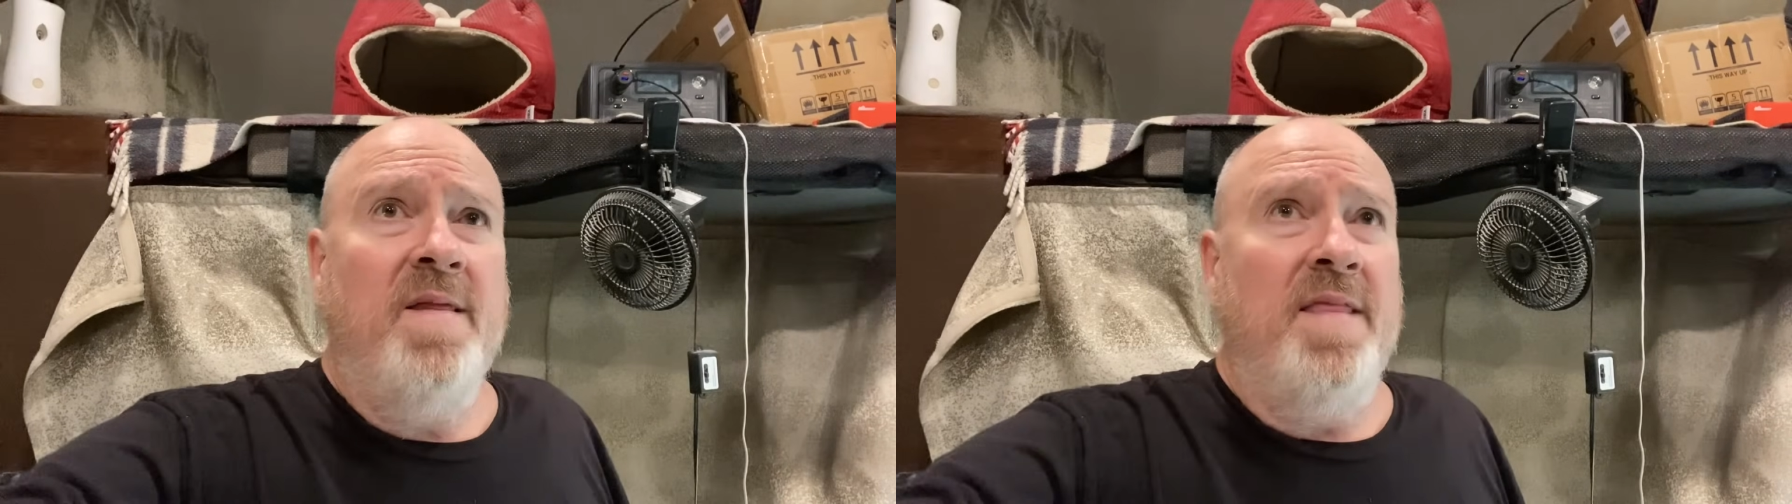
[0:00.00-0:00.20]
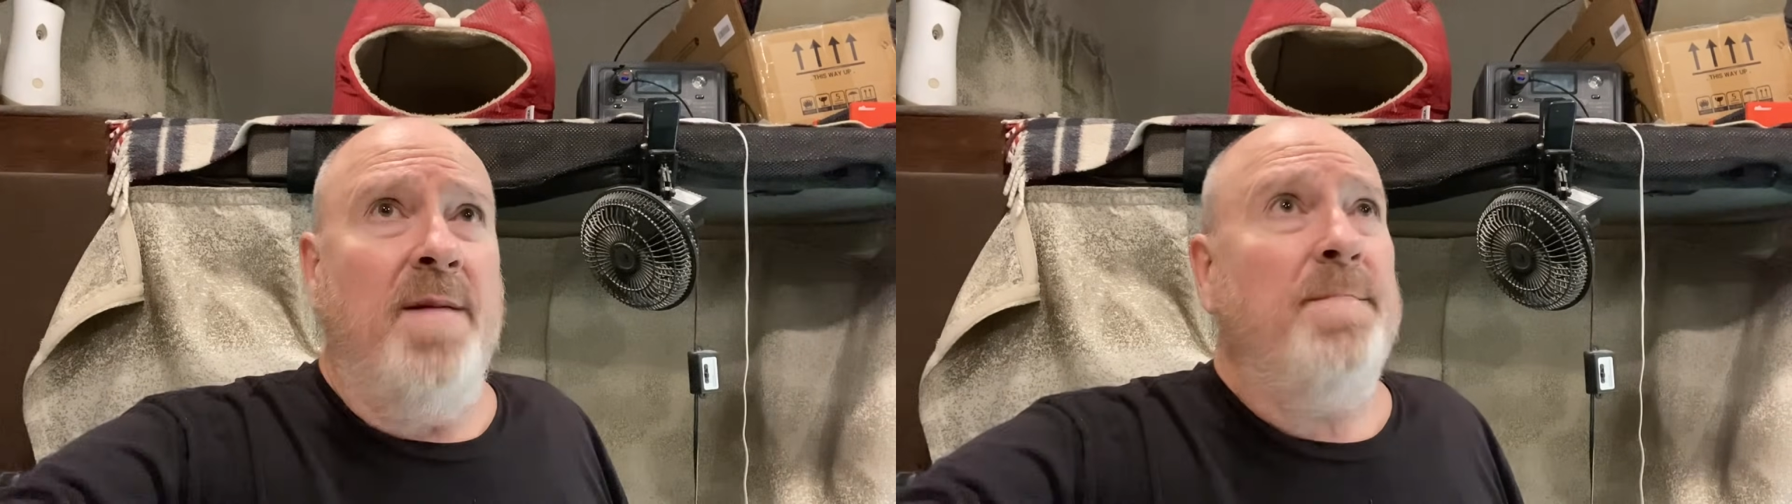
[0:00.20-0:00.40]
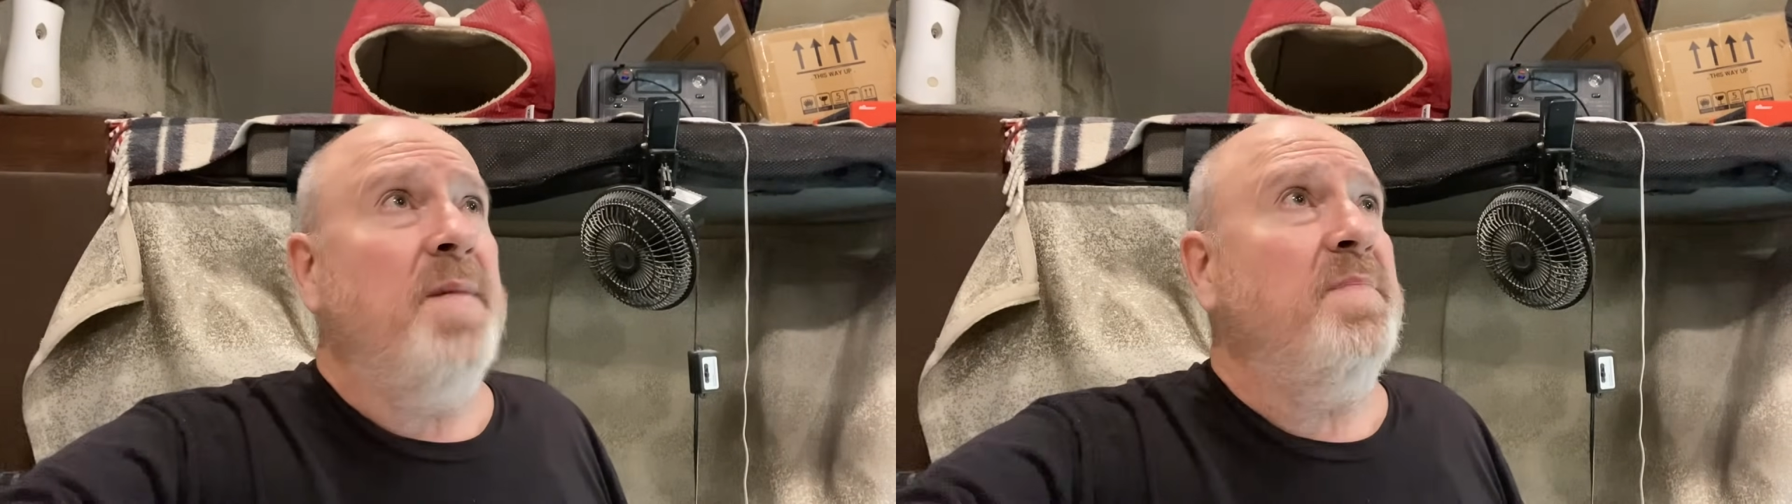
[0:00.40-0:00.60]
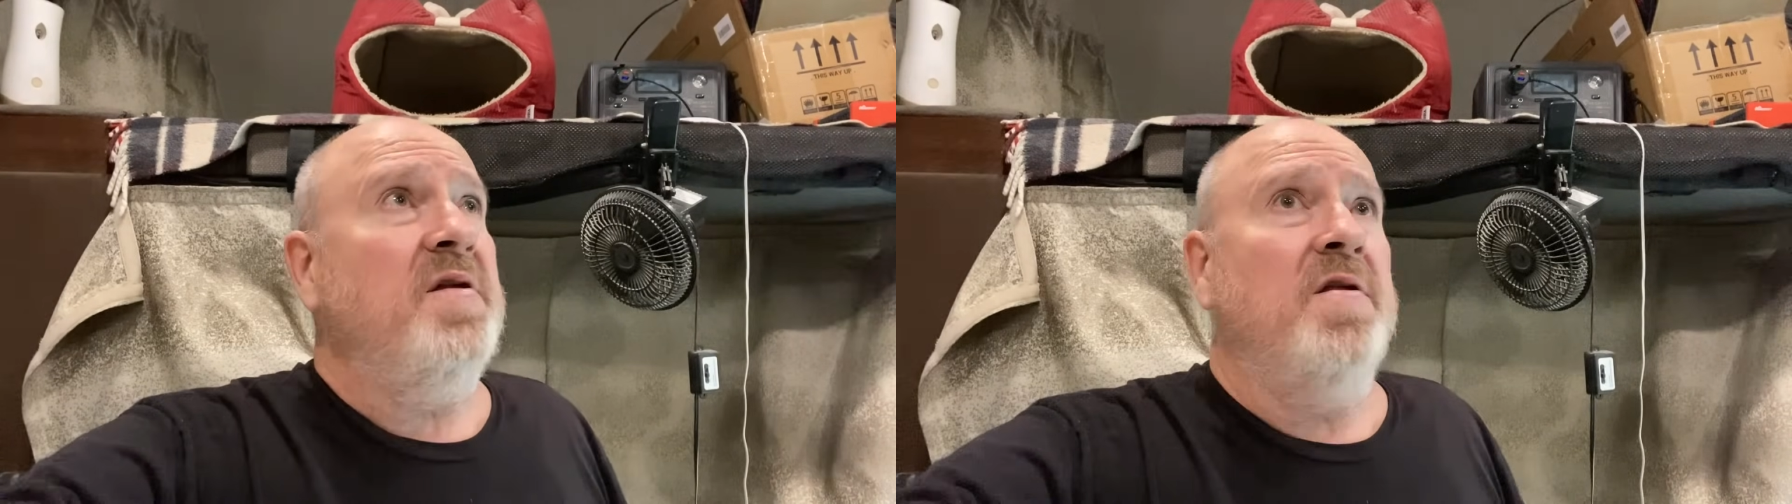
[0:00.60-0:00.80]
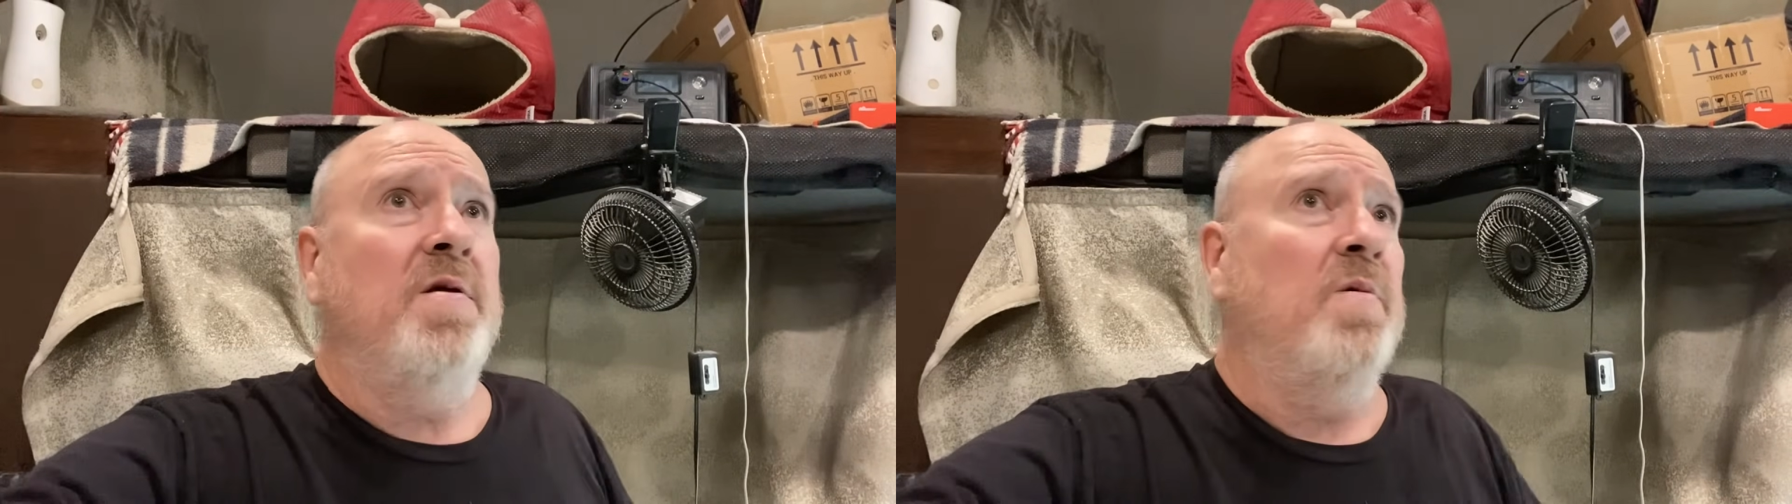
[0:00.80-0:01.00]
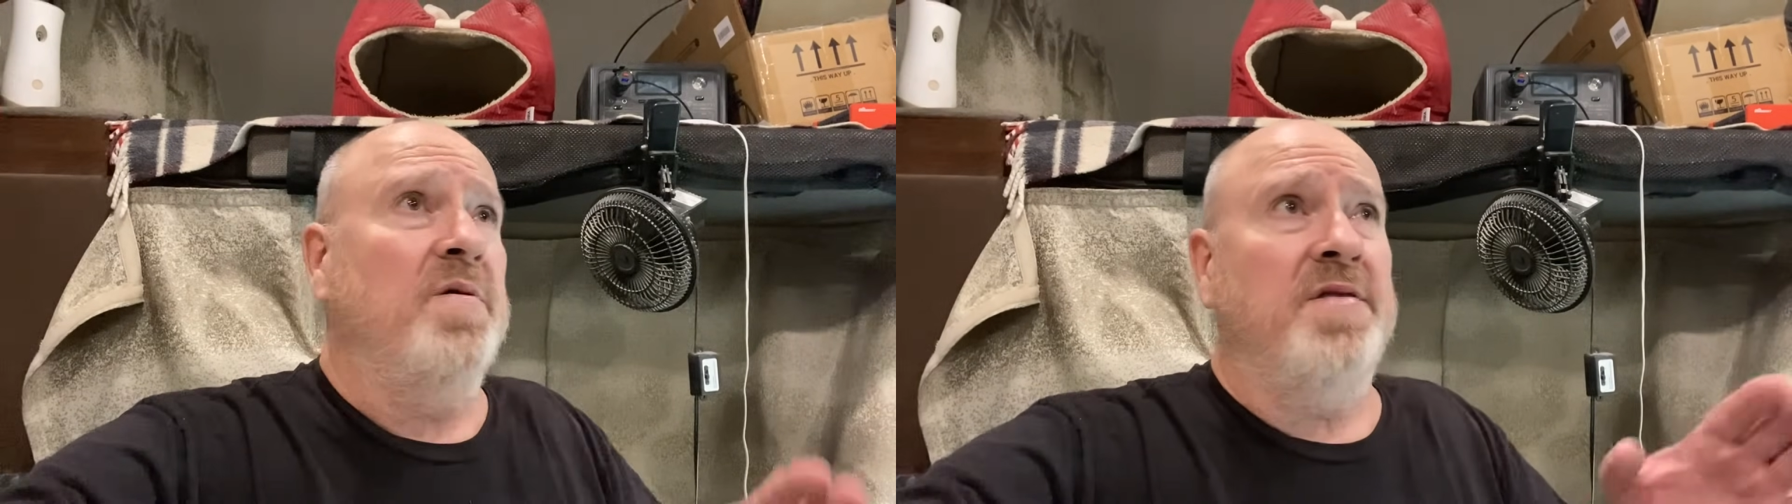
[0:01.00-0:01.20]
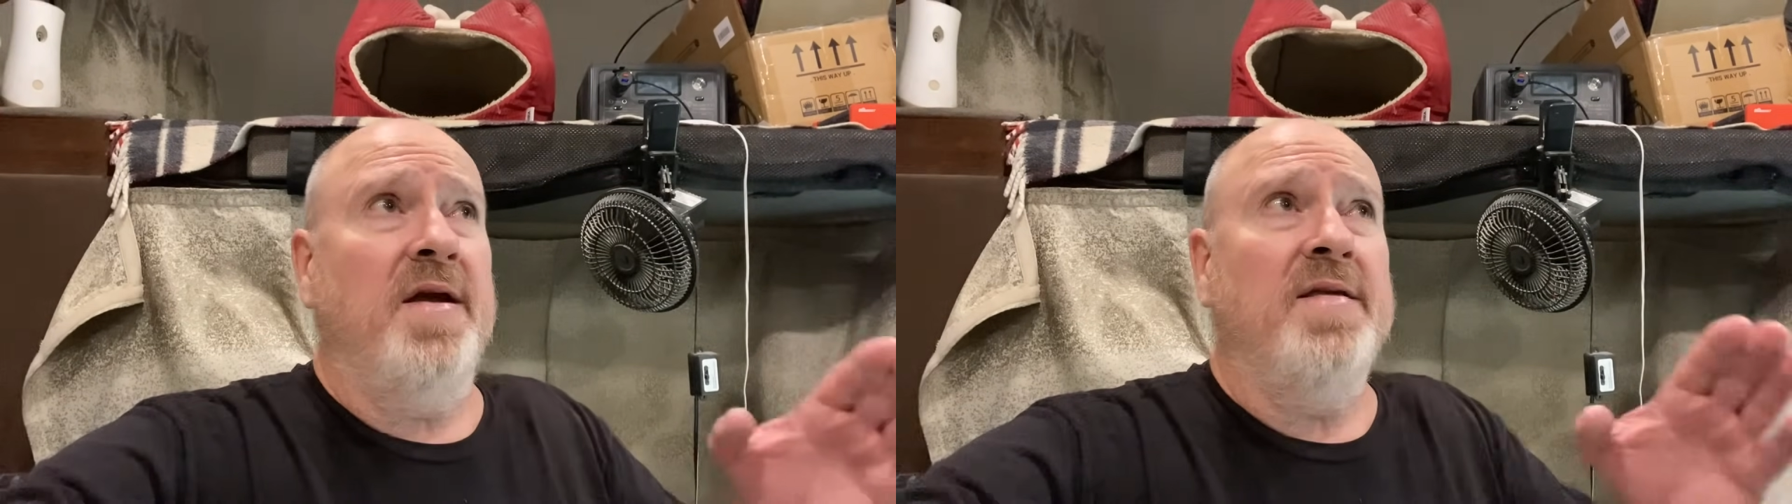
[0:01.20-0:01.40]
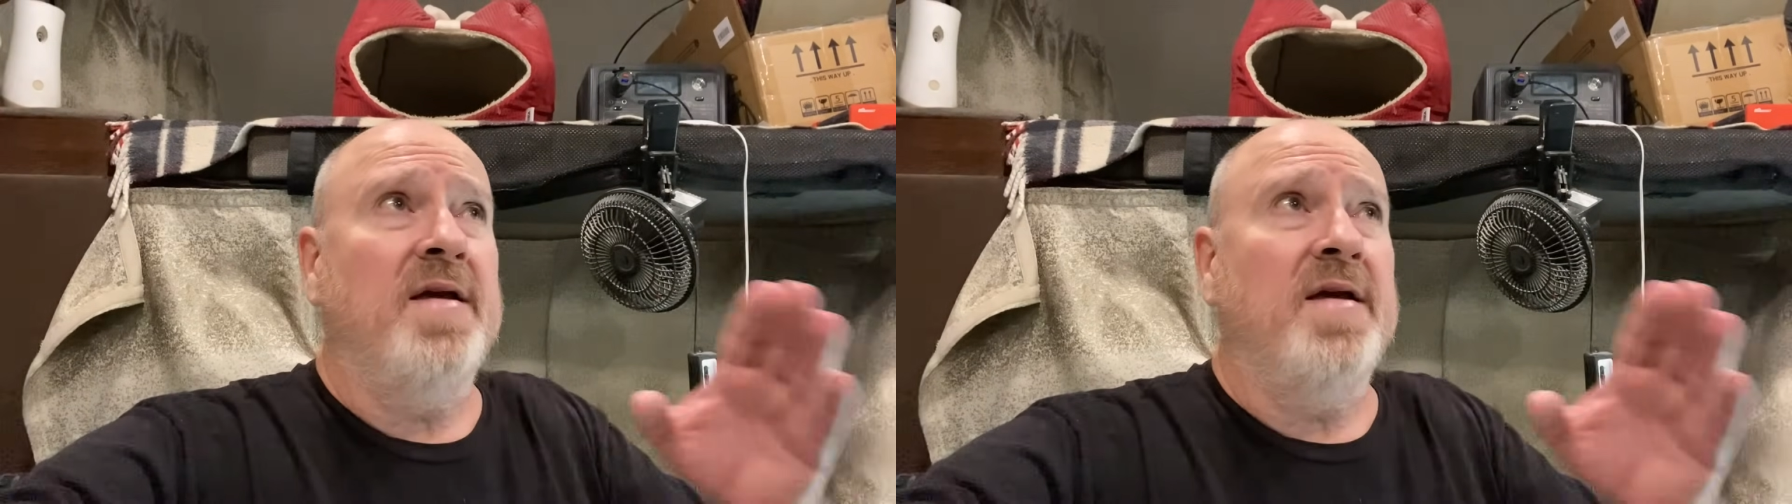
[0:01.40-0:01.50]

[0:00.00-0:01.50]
that may be the only thing